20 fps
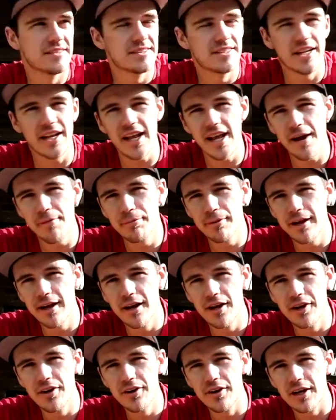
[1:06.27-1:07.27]
Today I plan
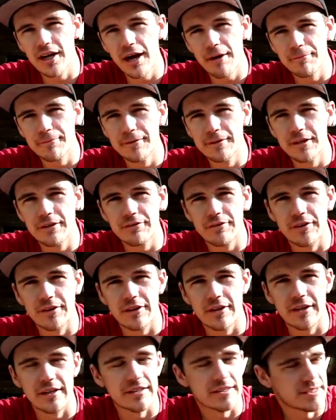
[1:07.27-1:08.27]
on doing a couple of different
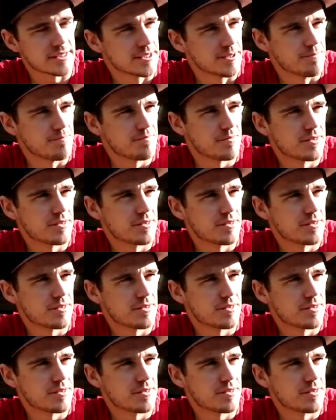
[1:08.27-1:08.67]
things